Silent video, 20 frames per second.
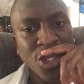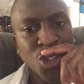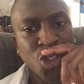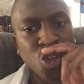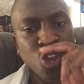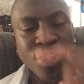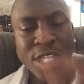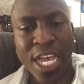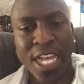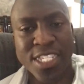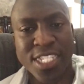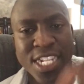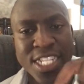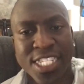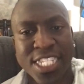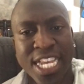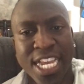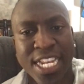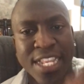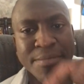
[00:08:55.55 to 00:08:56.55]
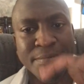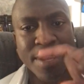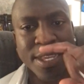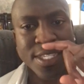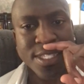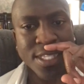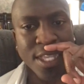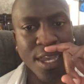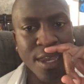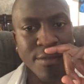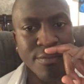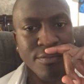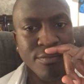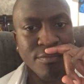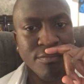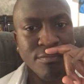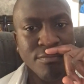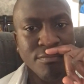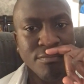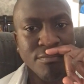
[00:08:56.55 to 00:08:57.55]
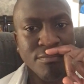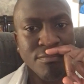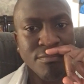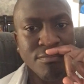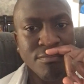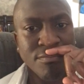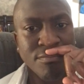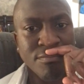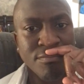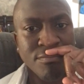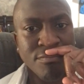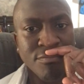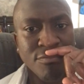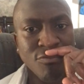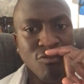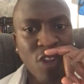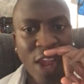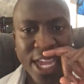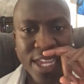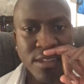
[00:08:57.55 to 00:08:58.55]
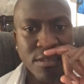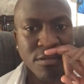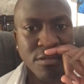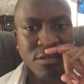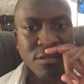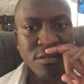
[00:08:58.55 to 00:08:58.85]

2010 he messed up. Right?